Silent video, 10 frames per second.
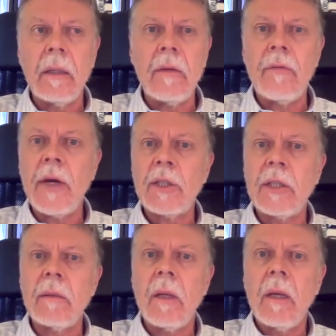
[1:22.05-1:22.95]

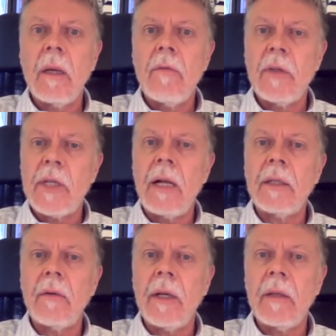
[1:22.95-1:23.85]
infection
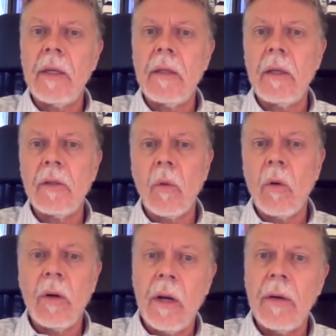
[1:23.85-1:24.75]
fatality rate than does
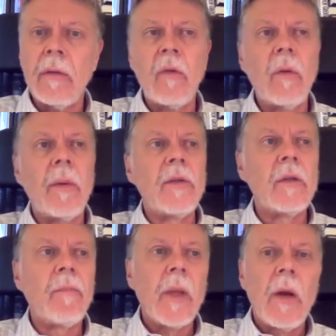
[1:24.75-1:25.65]
ordinary influenza.